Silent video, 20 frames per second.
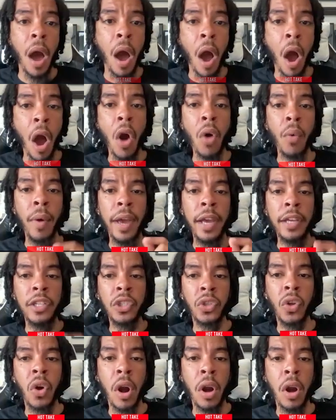always
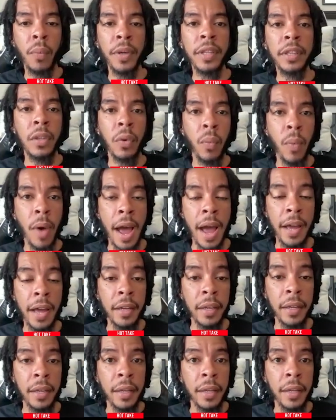start with the why.
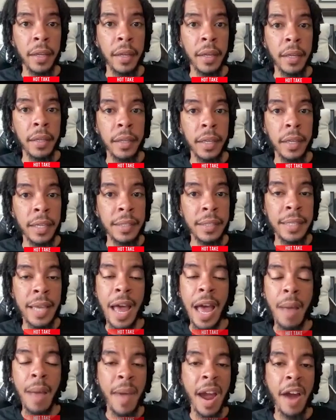It's
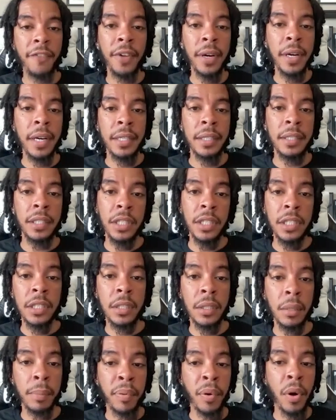time out for us
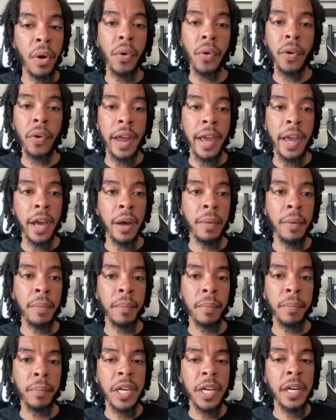just to program
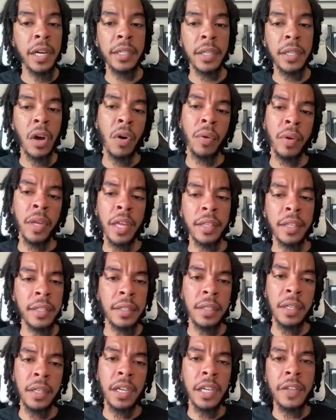because, oh yeah, this
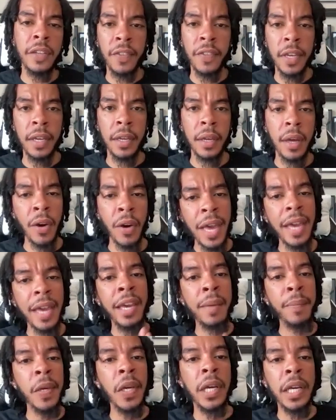is a good event. Okay, it
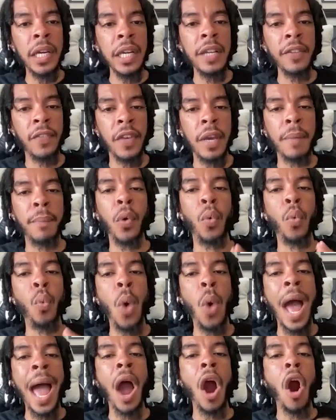could be a good event, but
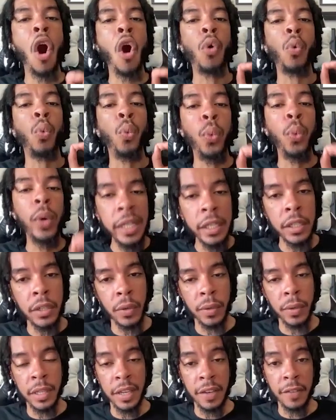why are we
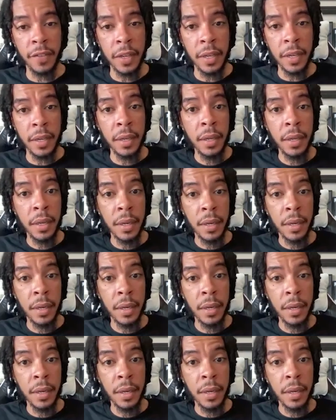doing the event?